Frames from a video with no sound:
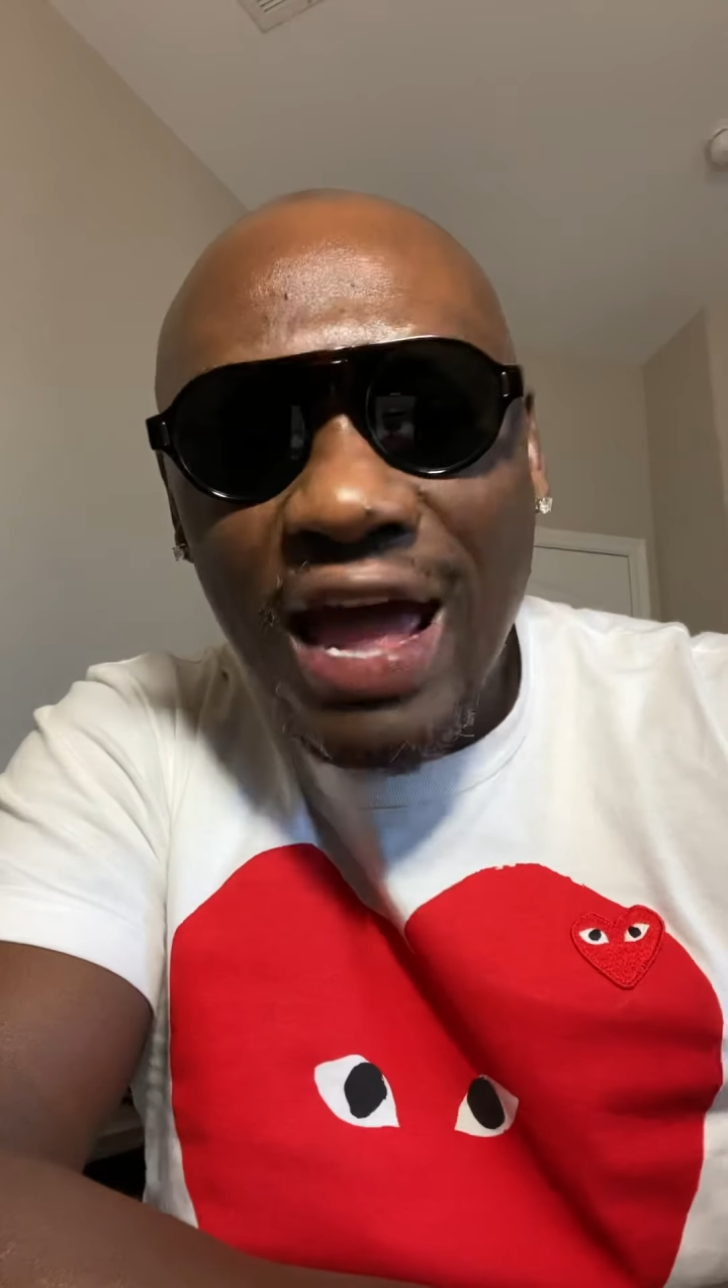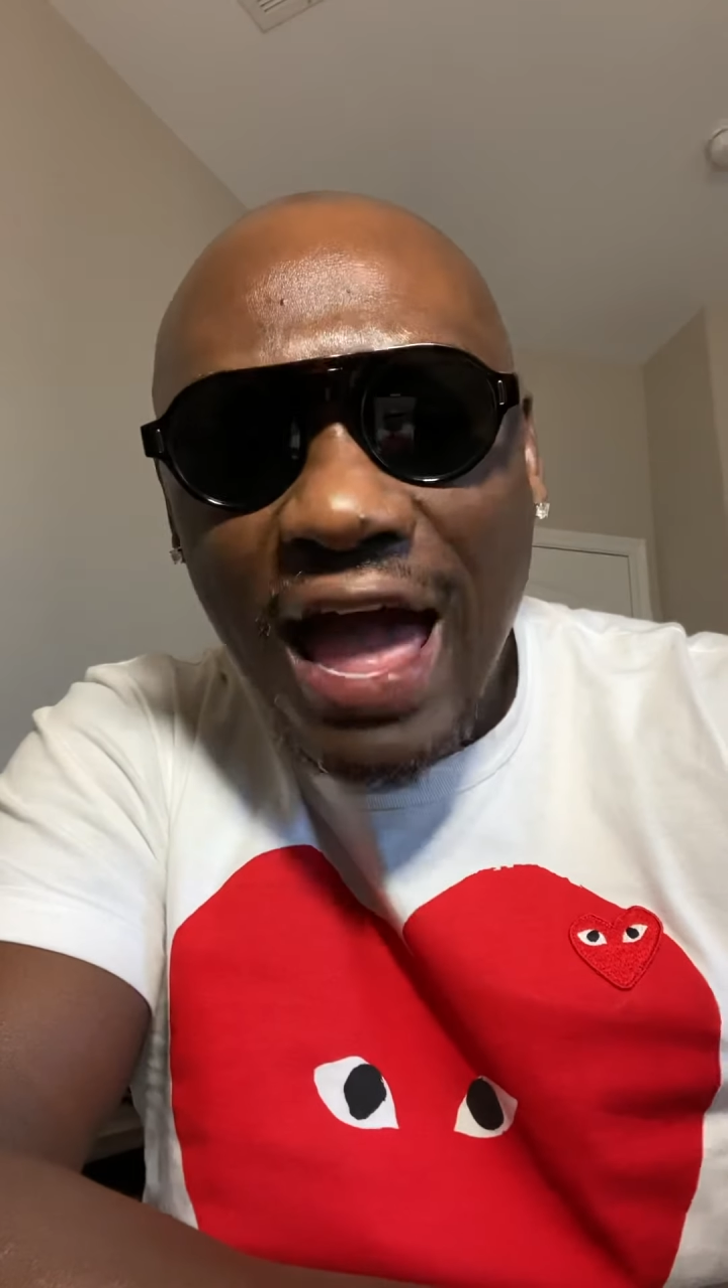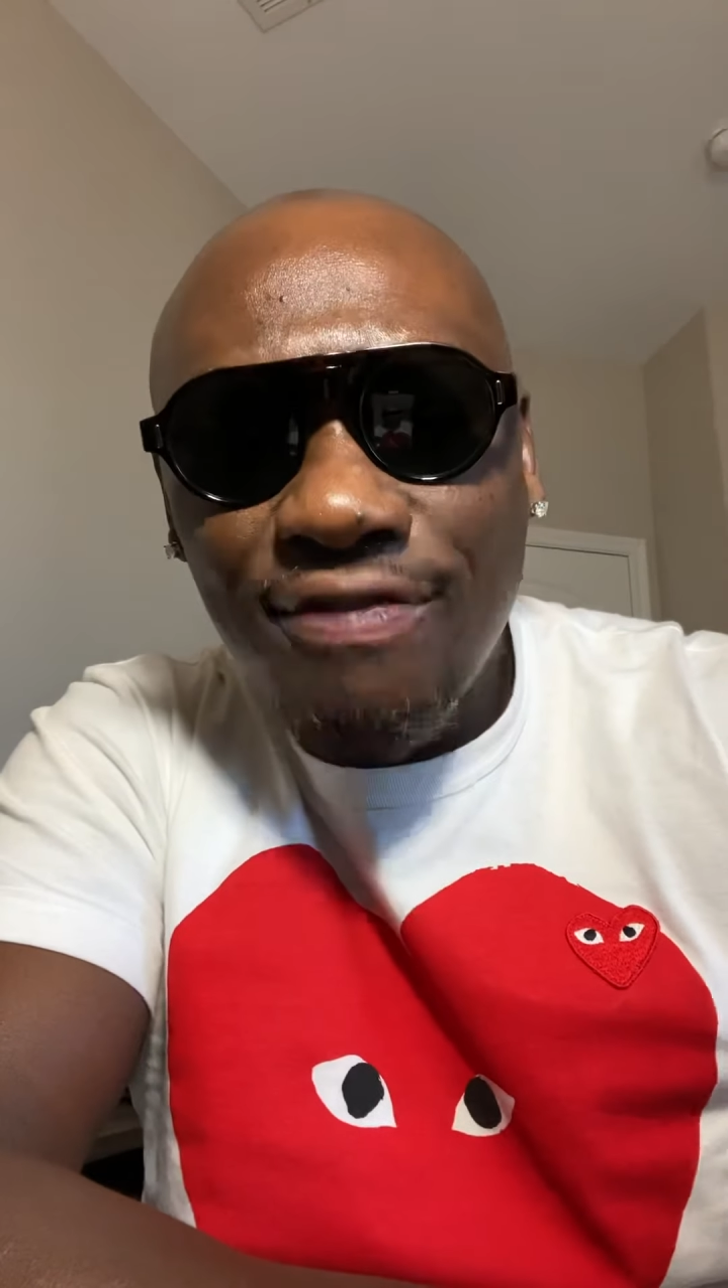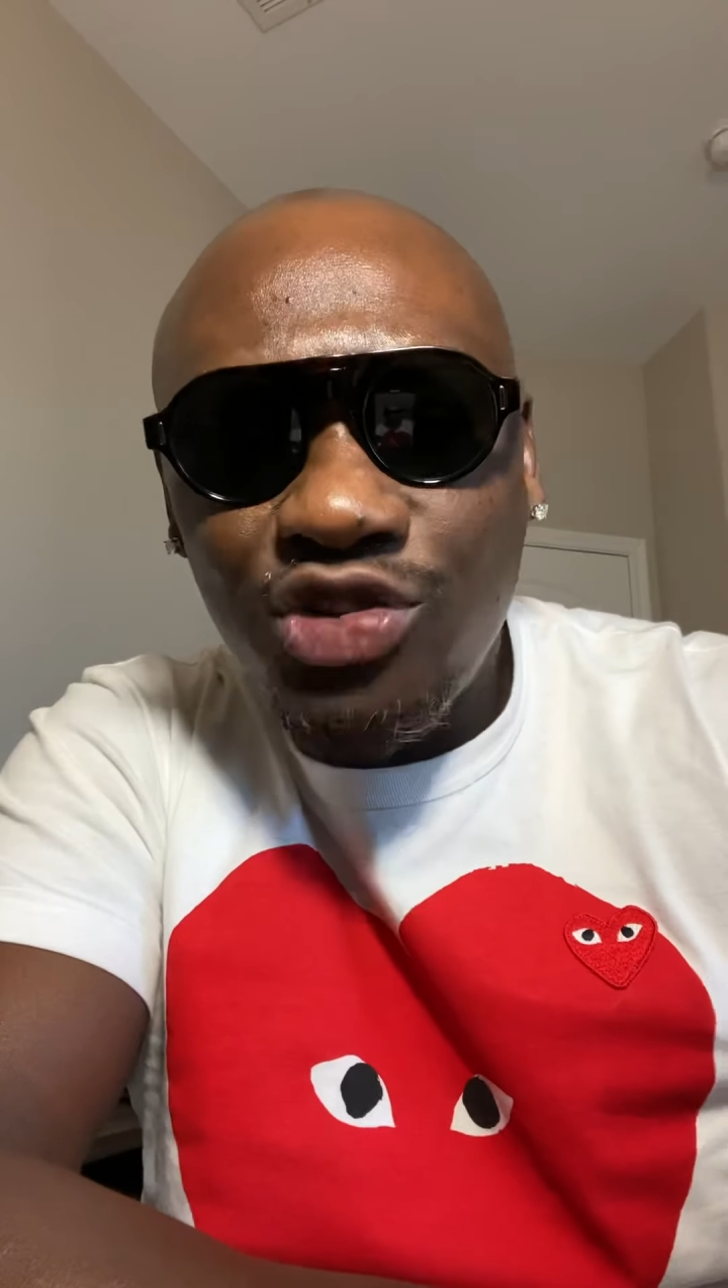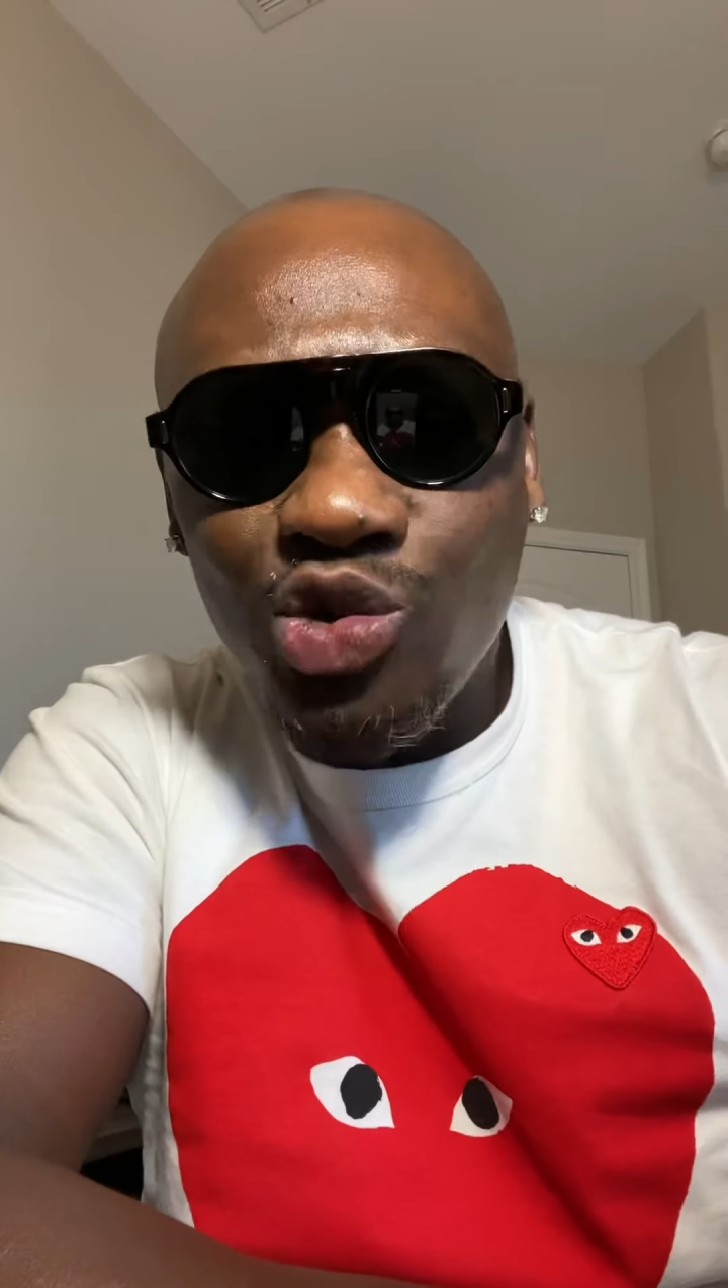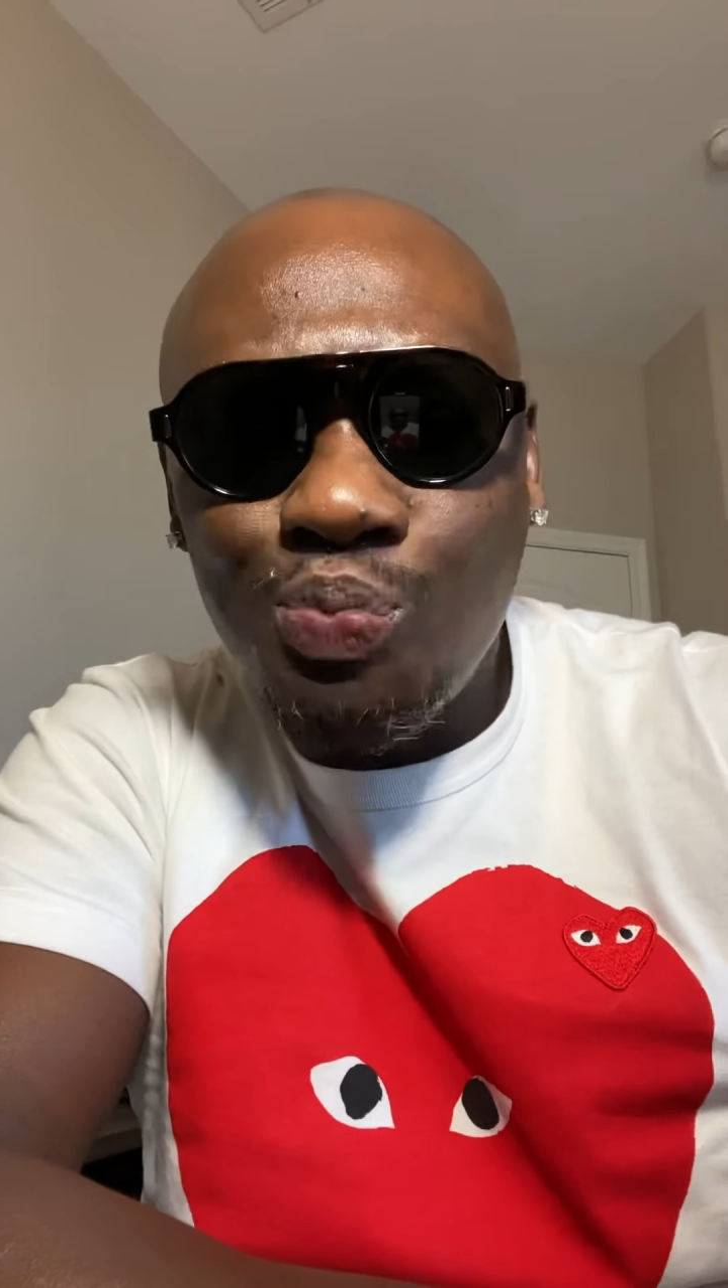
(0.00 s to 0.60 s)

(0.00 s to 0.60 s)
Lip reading: have to